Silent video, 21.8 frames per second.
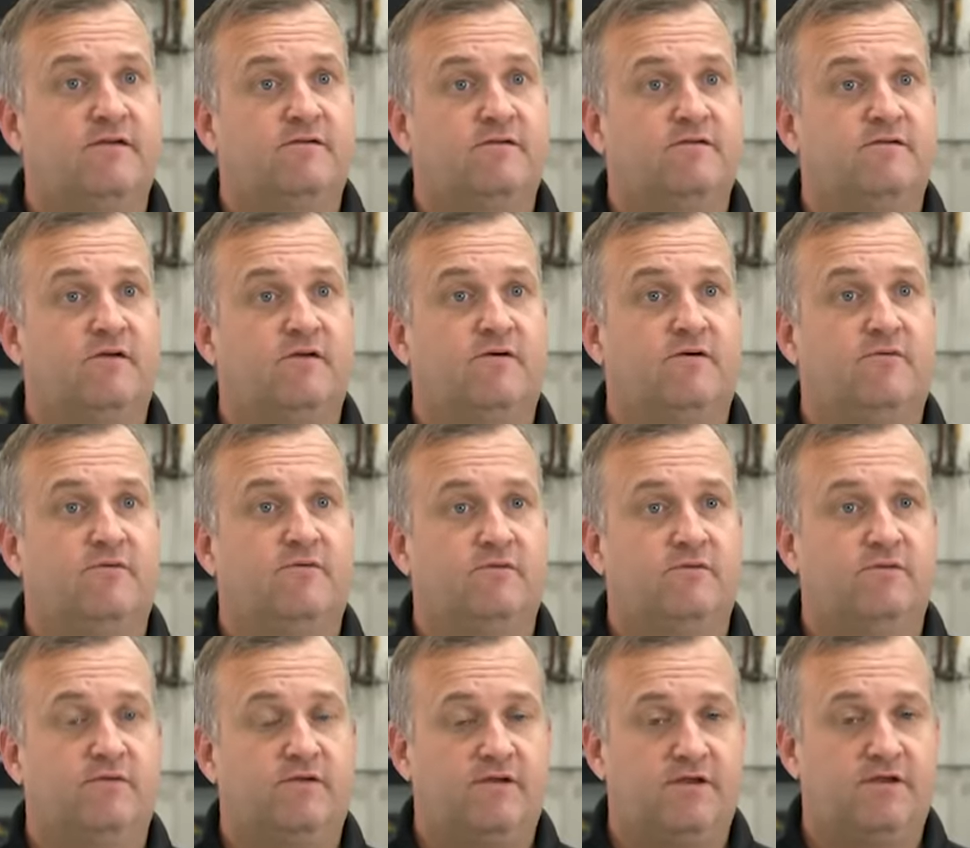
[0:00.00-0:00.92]

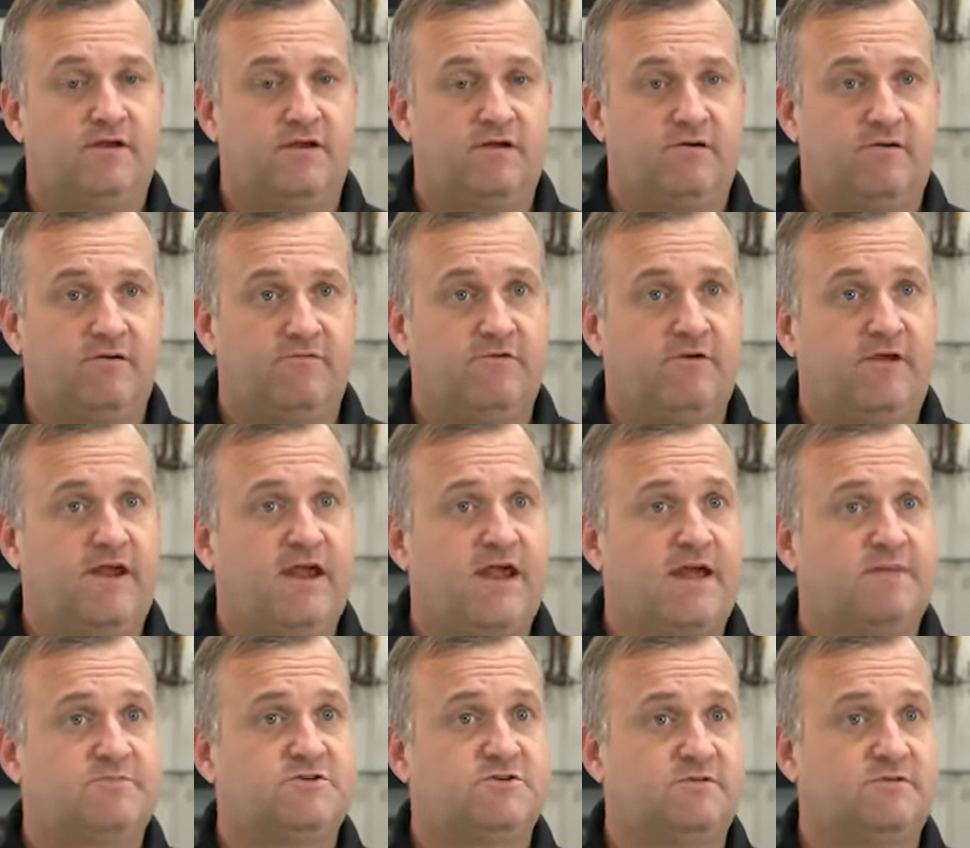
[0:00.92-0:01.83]
So, you know, if
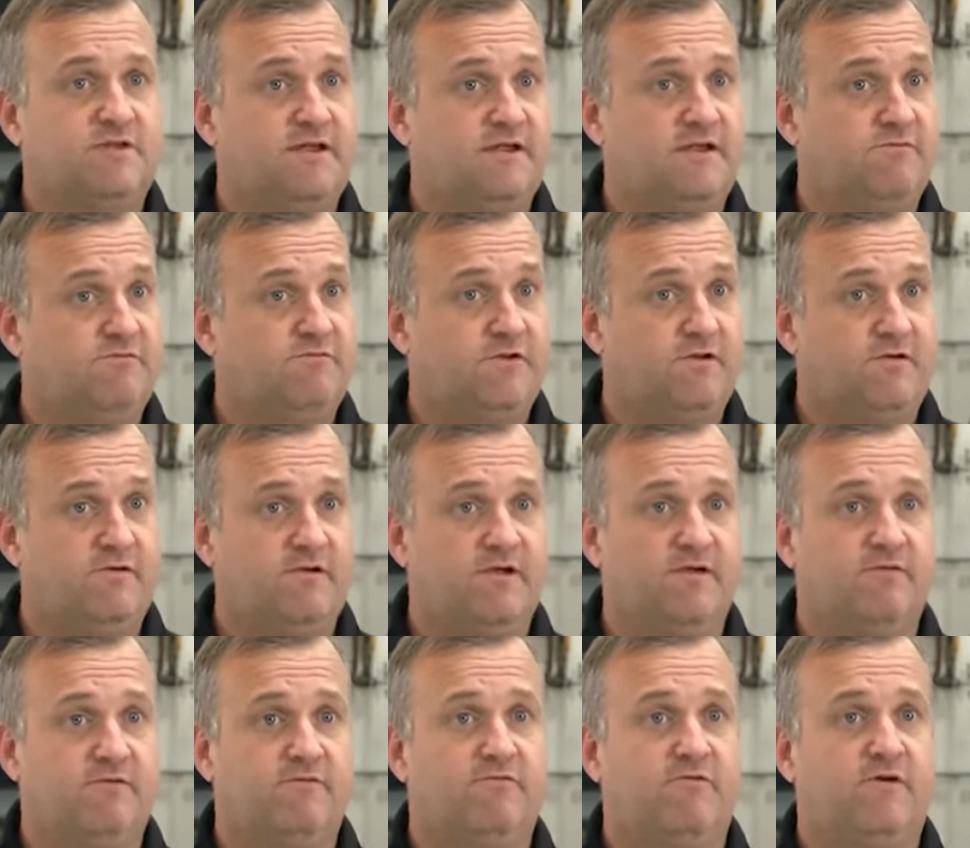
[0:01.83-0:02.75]
you know
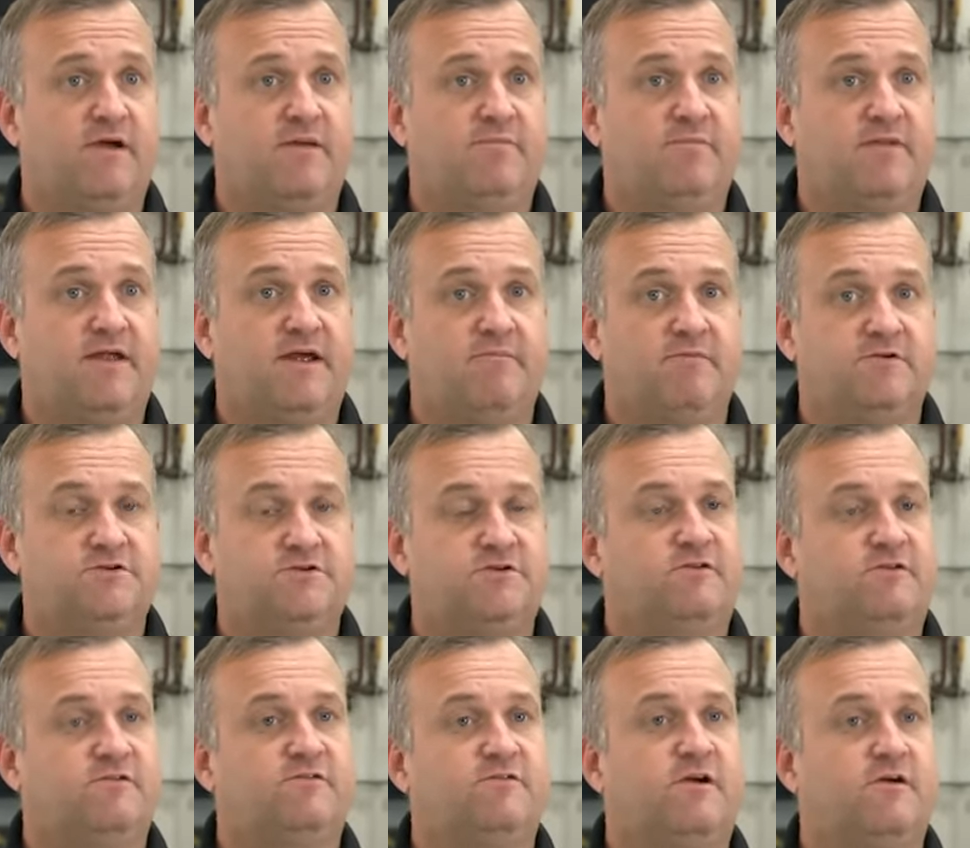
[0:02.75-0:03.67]
you have frame damage,
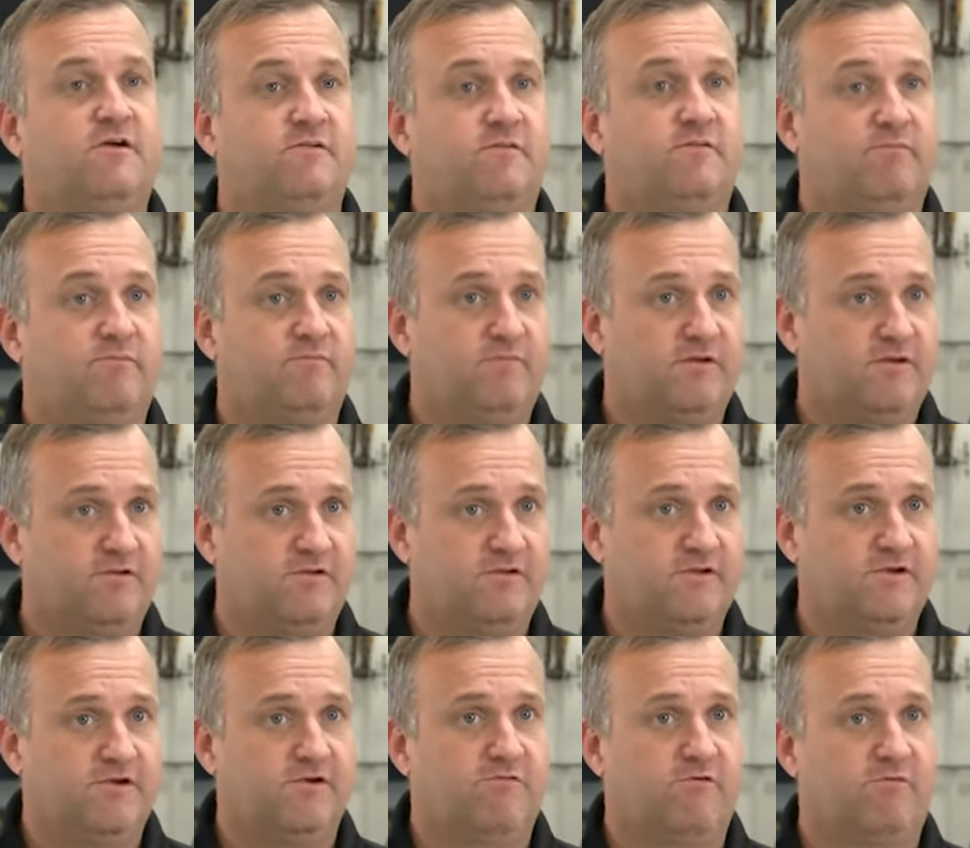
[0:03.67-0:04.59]
you can start
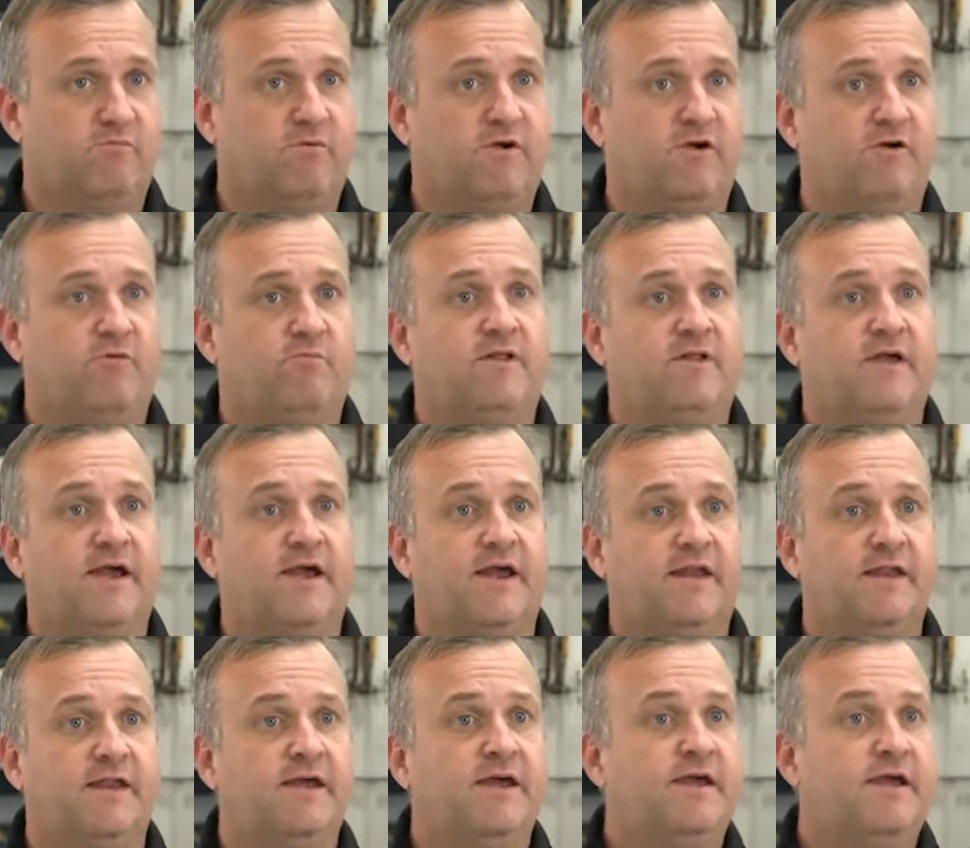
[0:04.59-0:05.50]
building your repair
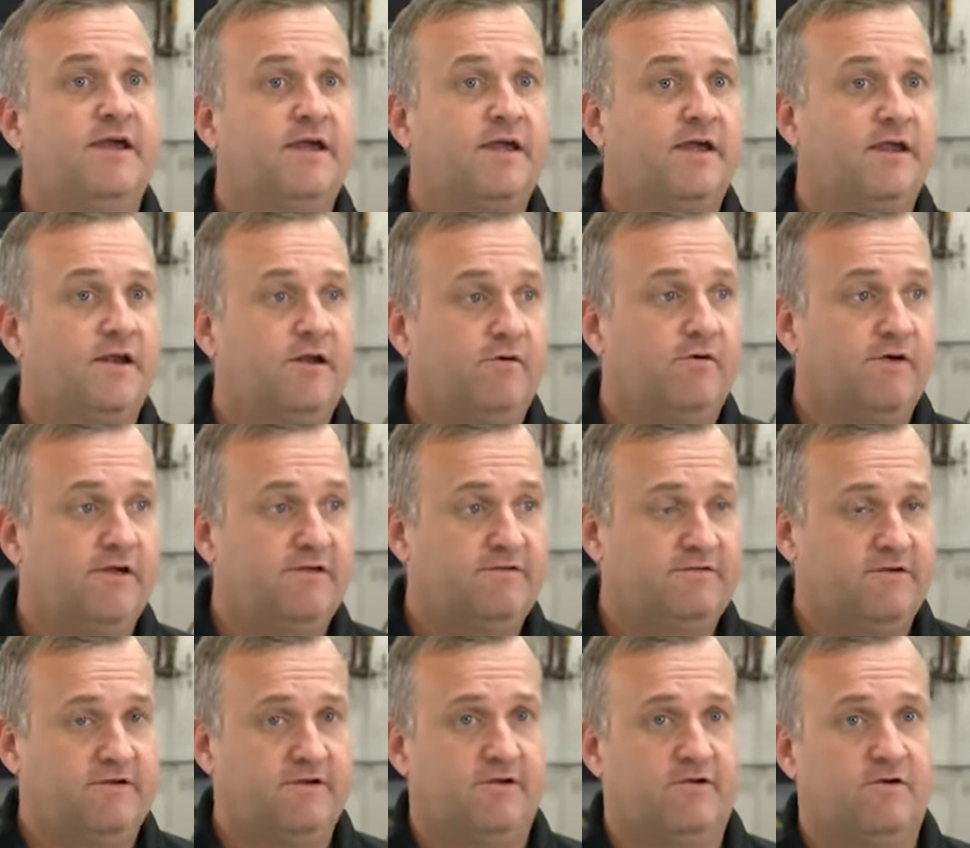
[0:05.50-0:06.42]
plan. You know,
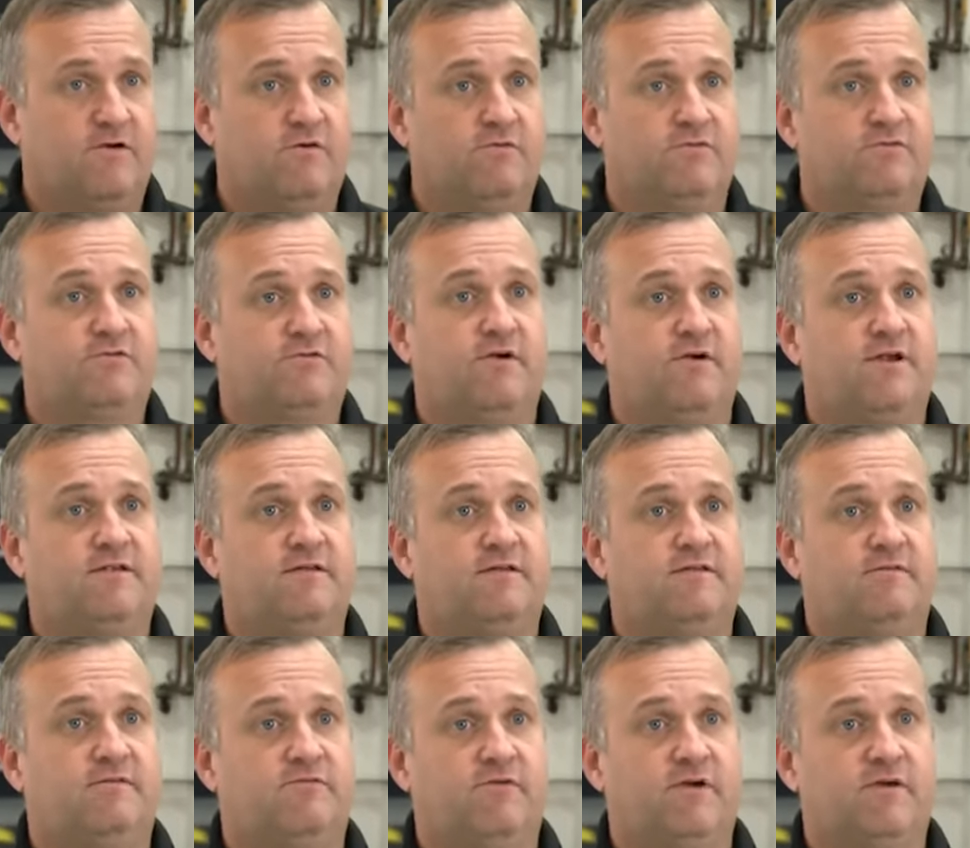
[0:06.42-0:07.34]
is it going to go straight
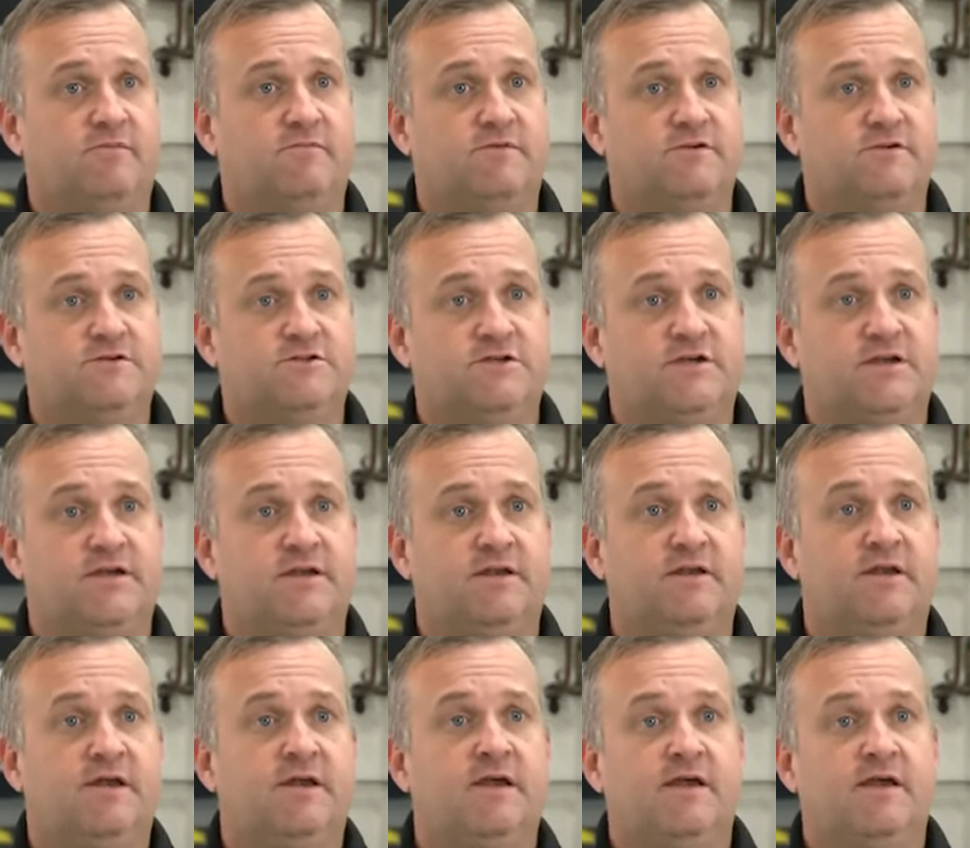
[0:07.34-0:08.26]
to the frame machine?